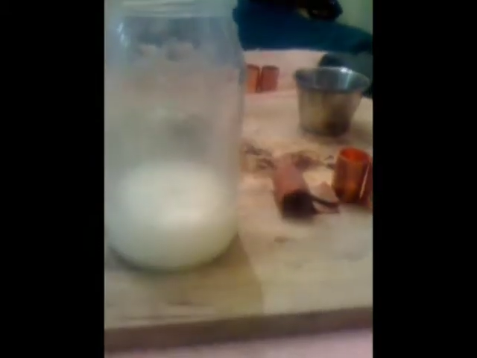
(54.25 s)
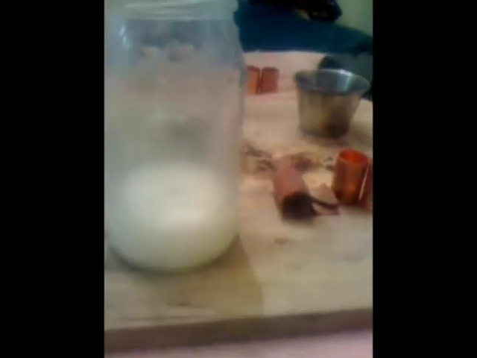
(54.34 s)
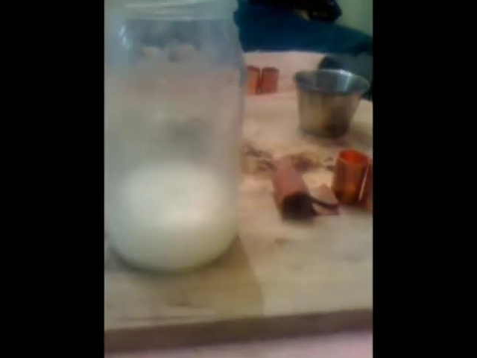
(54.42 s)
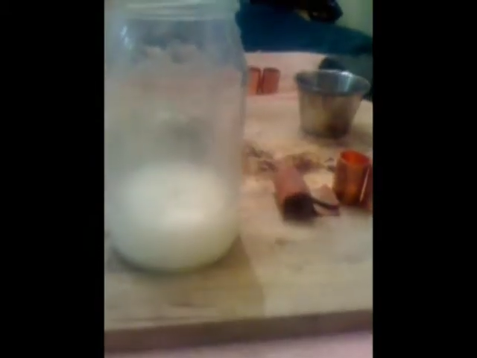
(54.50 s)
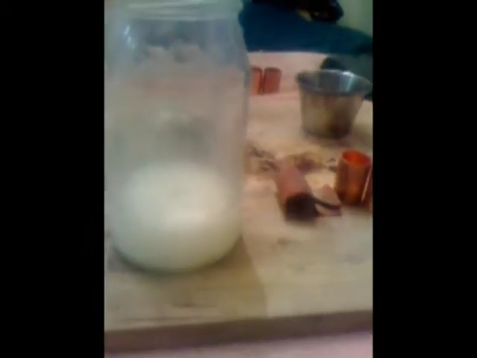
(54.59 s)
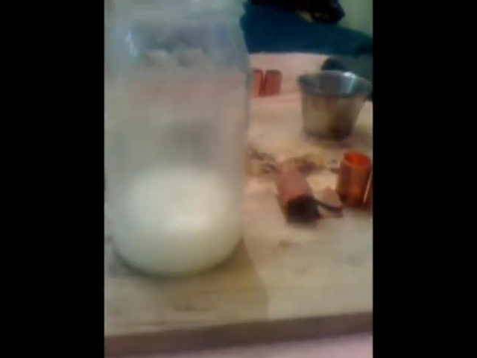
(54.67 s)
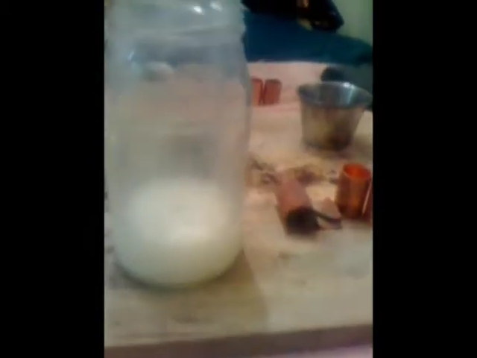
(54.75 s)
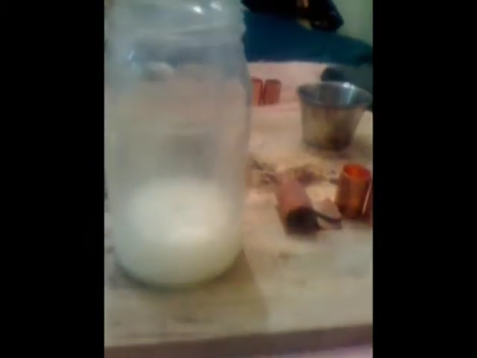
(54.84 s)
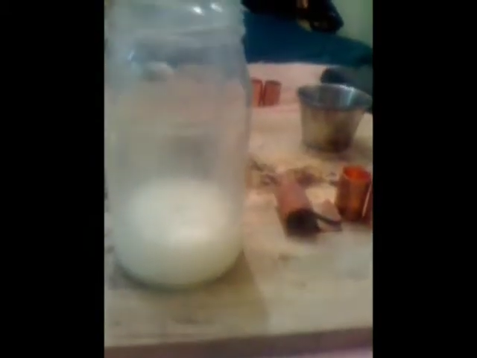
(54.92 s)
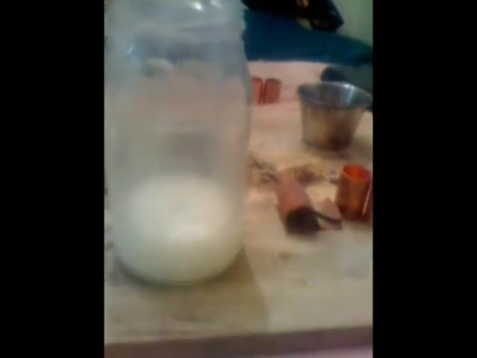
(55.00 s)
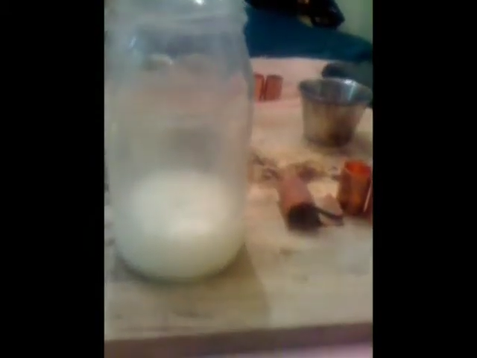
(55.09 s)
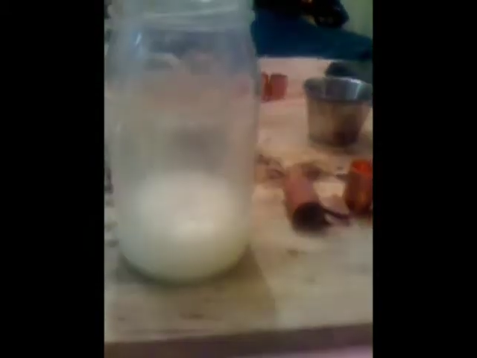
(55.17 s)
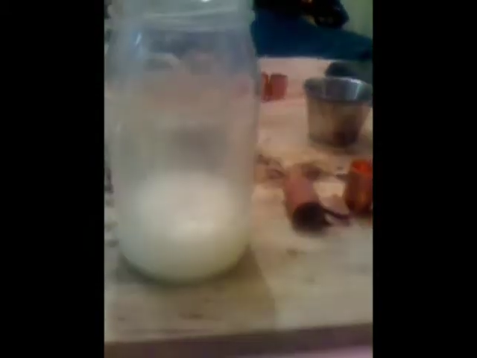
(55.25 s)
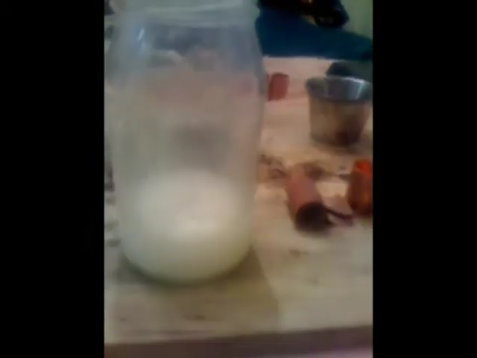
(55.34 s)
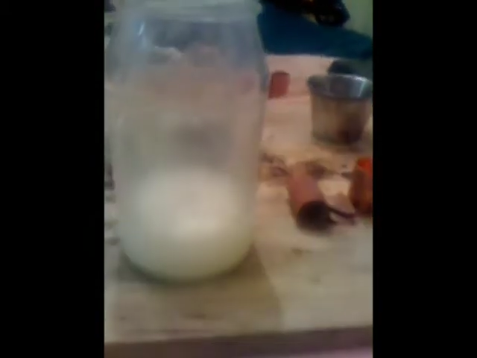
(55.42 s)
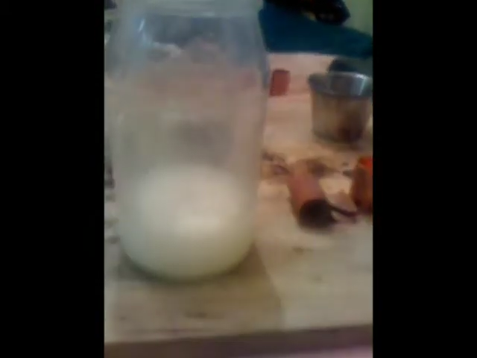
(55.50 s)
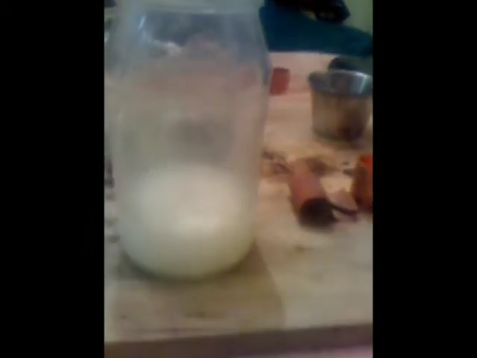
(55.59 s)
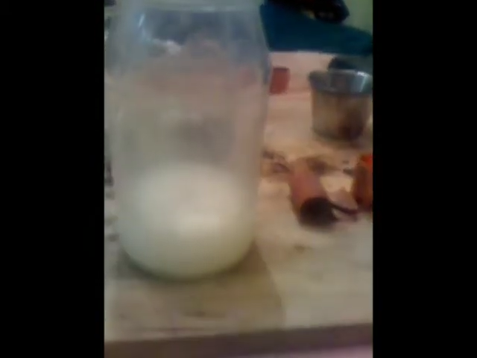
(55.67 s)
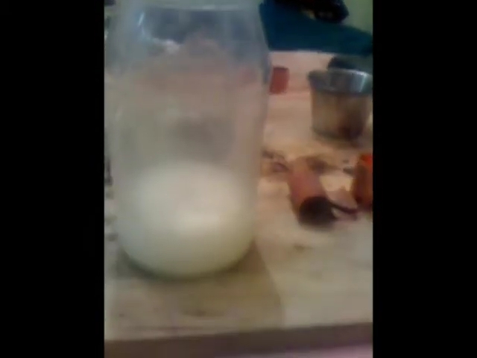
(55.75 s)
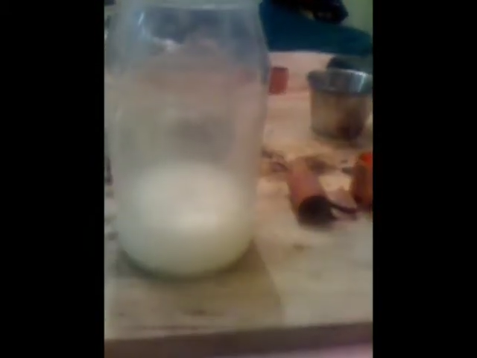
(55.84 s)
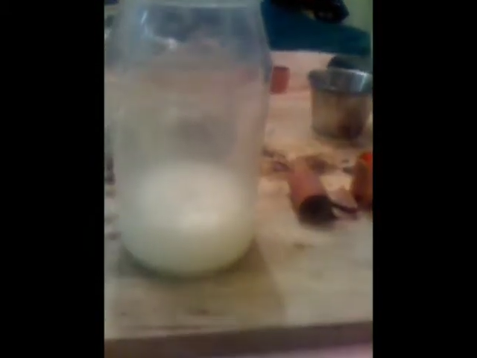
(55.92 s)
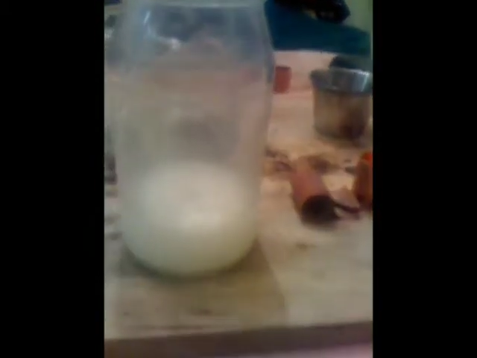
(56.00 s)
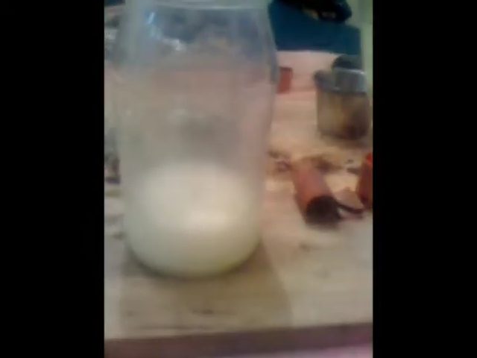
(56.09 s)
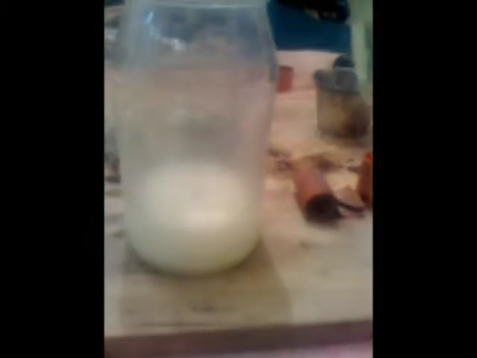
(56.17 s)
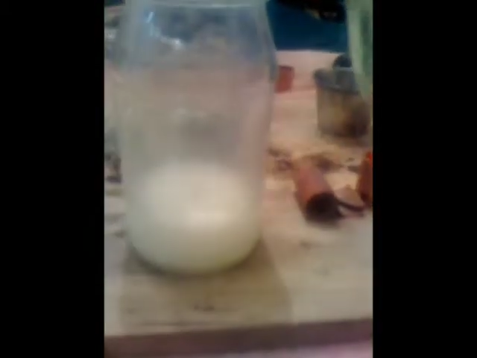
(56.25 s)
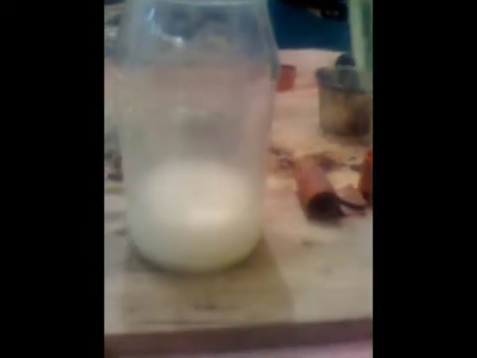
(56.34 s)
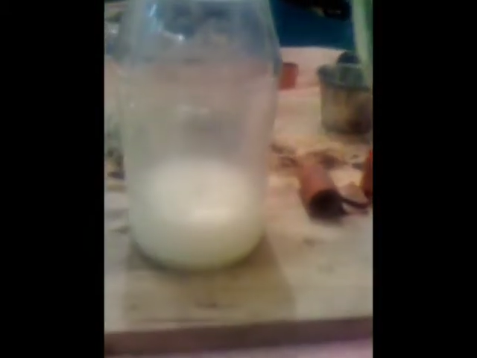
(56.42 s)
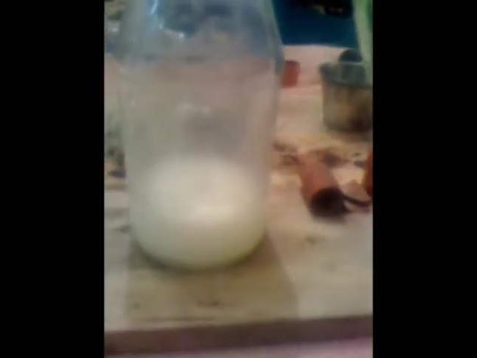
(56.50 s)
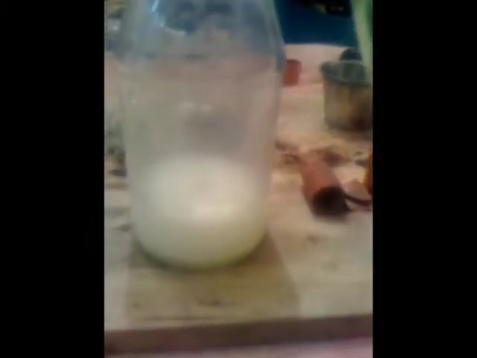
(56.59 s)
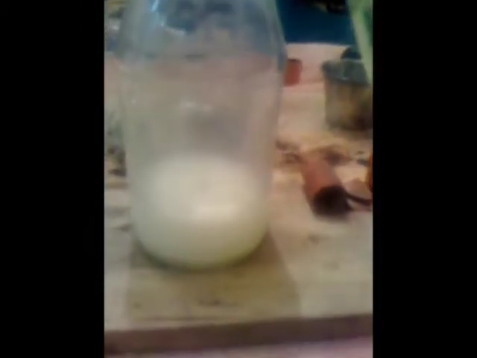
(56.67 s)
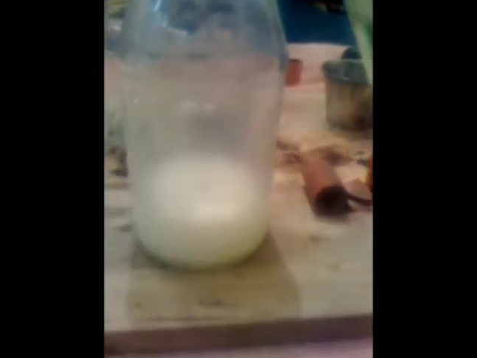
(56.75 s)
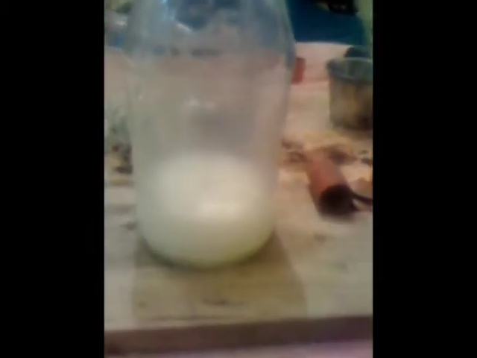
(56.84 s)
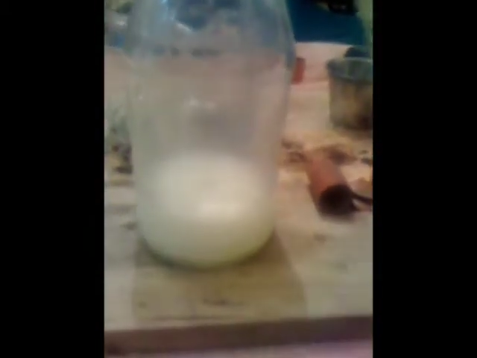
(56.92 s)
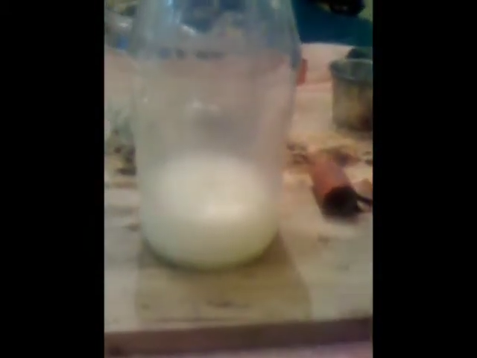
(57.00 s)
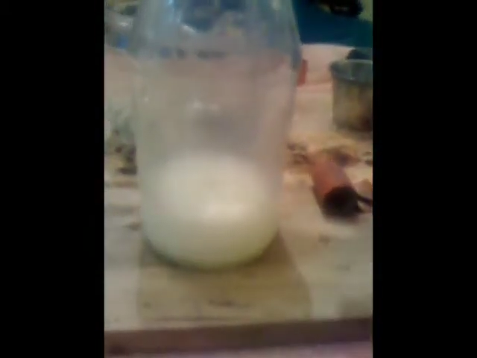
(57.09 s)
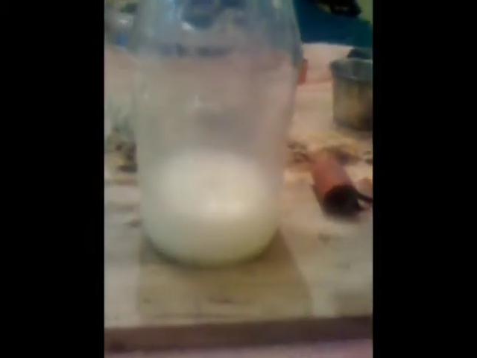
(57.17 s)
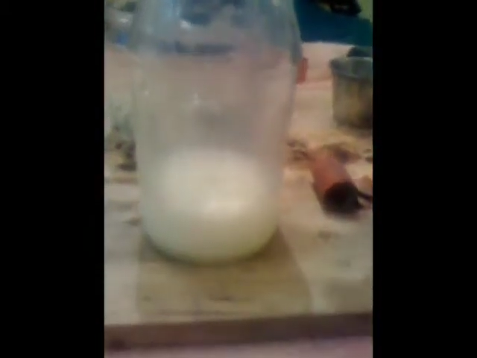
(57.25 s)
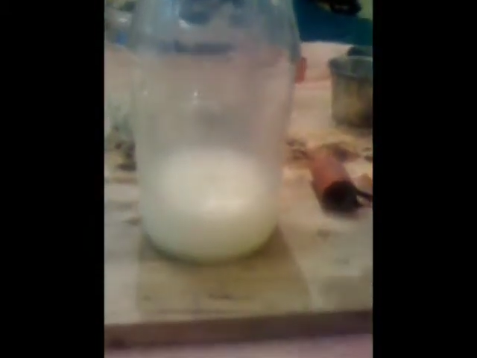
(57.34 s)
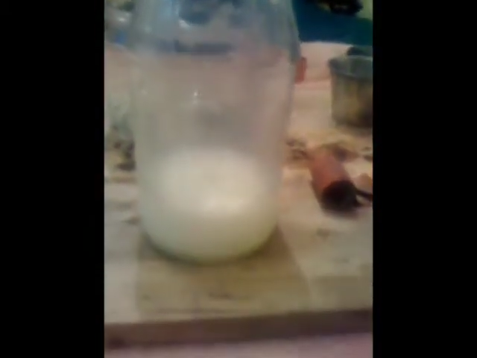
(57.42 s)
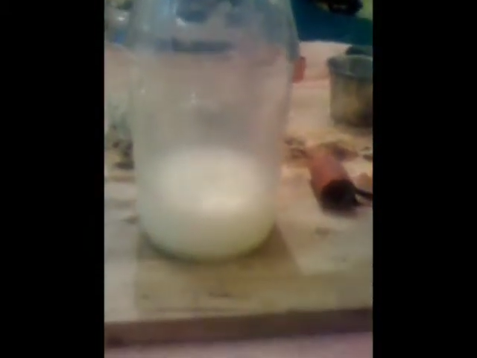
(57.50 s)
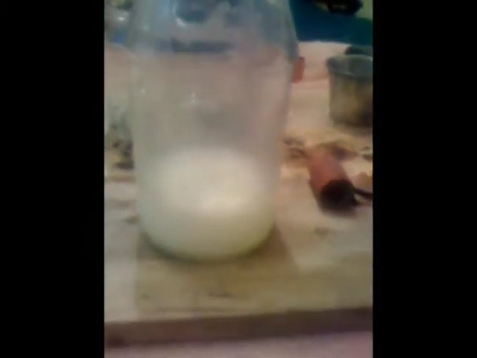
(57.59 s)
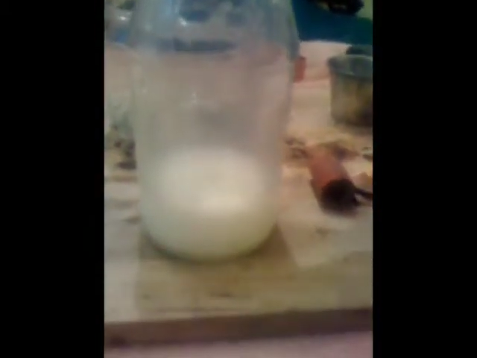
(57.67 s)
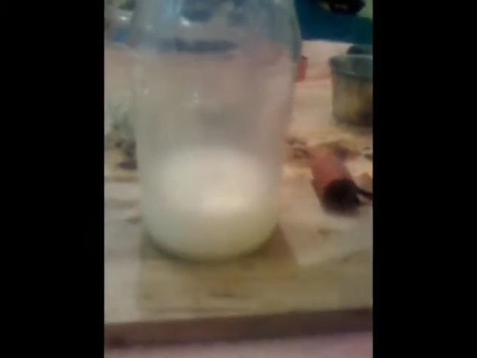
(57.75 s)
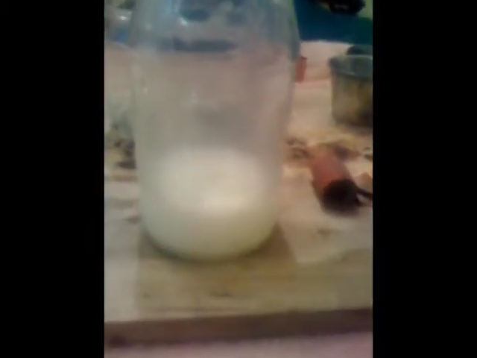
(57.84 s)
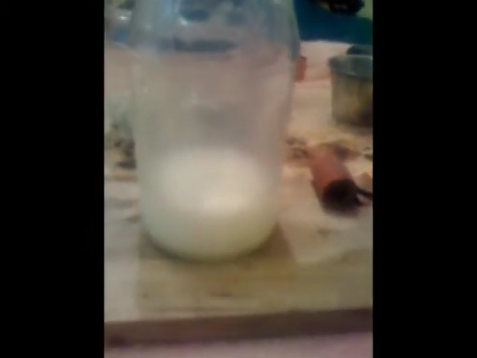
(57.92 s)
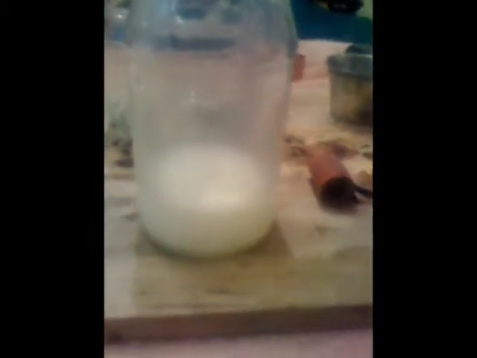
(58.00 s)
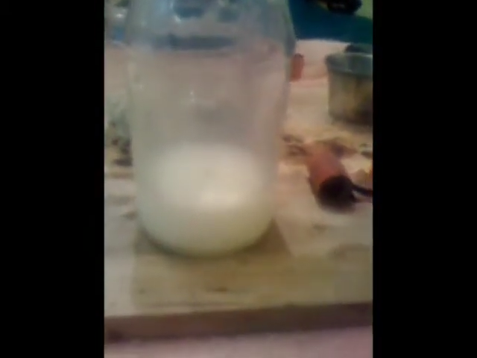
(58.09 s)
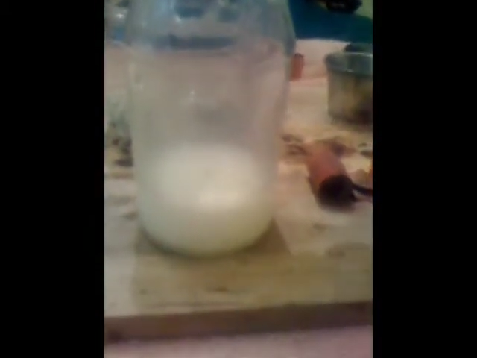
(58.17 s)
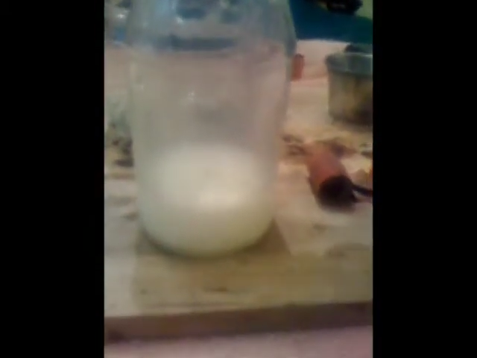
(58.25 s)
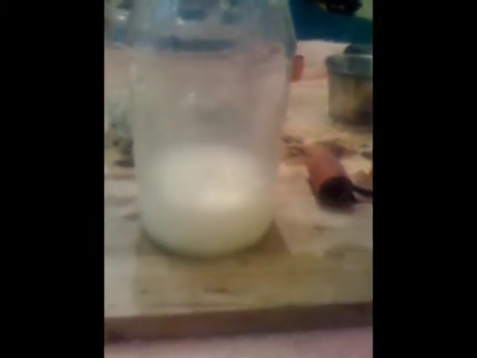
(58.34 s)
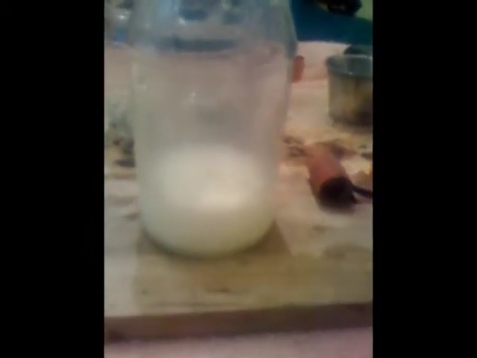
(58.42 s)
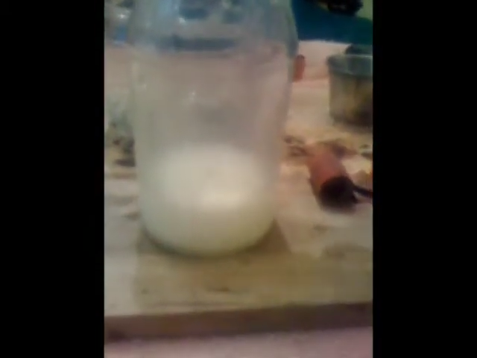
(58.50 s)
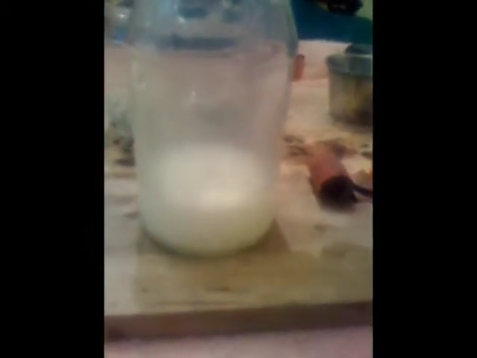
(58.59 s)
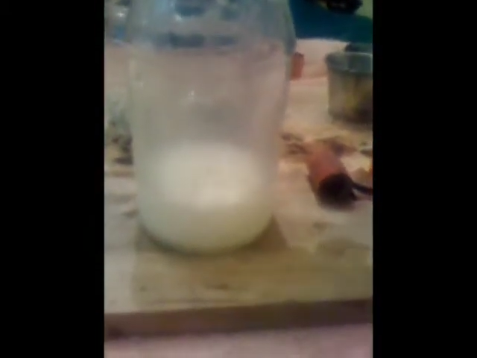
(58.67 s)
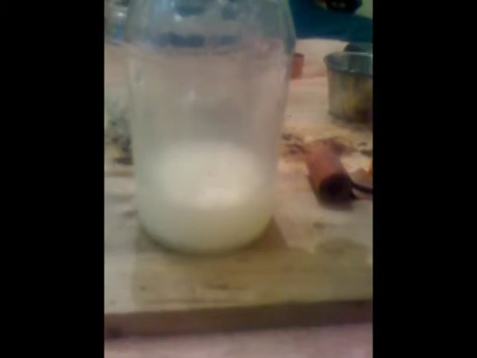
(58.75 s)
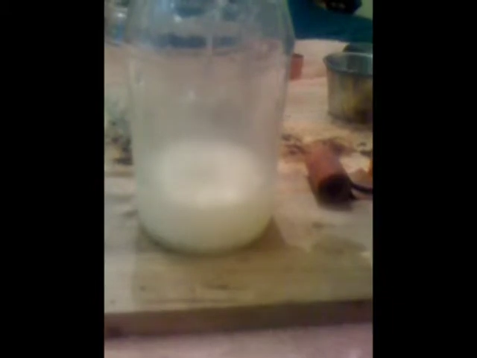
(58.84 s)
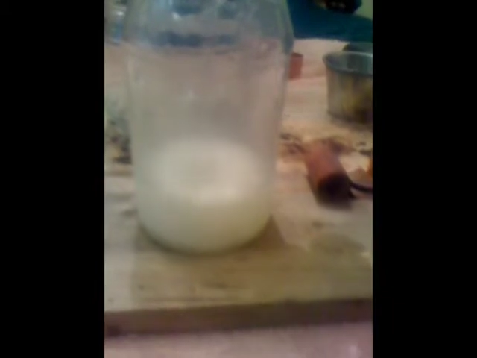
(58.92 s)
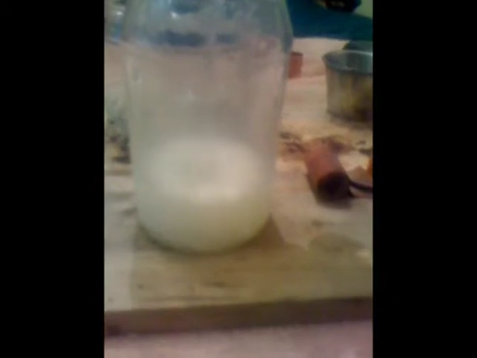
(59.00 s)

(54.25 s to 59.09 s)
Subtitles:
(no speaker visible)